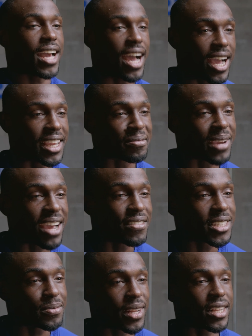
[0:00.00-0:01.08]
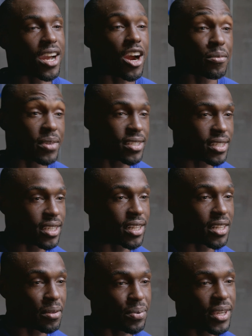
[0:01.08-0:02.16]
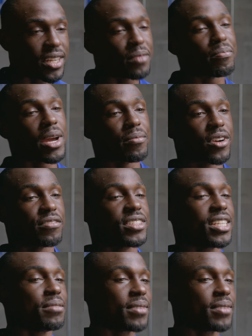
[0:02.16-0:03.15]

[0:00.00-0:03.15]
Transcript: Hi, I'm Gavin Smellie, RBC Olympian and member of Team